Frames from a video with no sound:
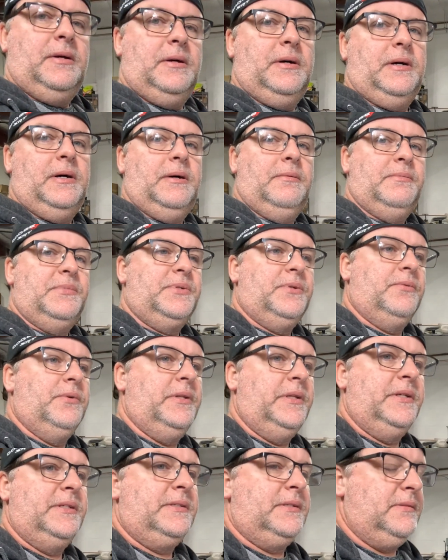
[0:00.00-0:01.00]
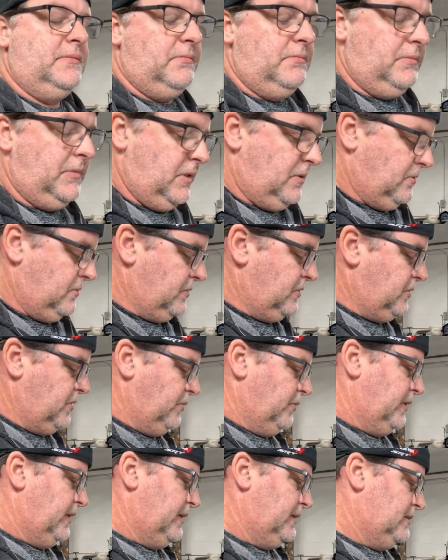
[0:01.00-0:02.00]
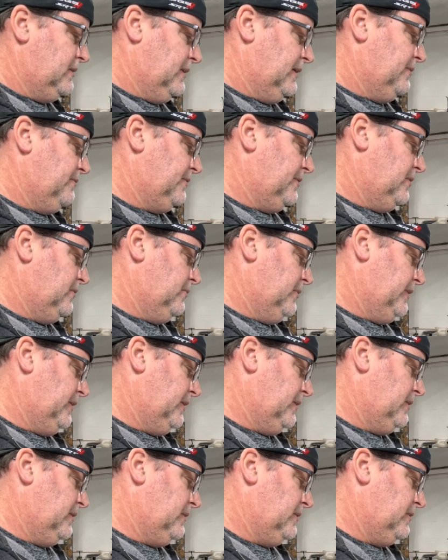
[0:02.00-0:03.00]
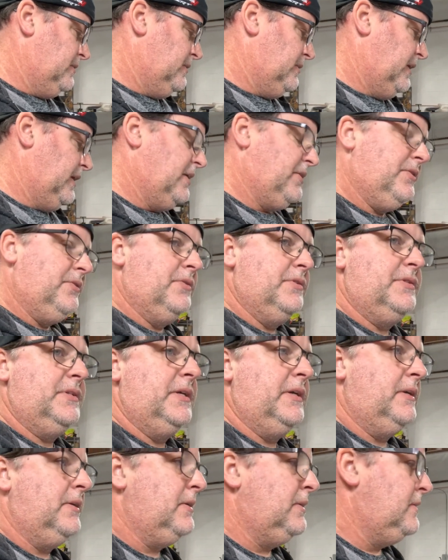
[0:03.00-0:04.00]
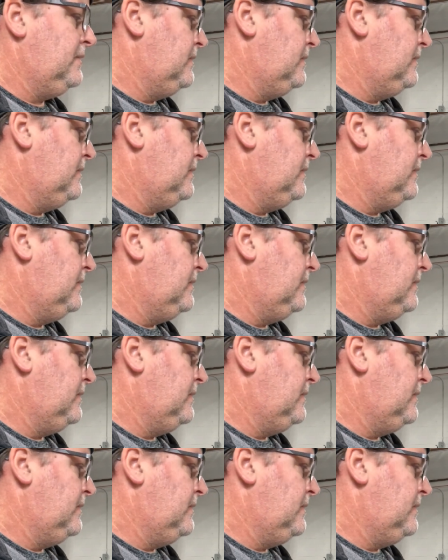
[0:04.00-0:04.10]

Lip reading: So really it's, 2 days left of the week. Yeah, Thursday.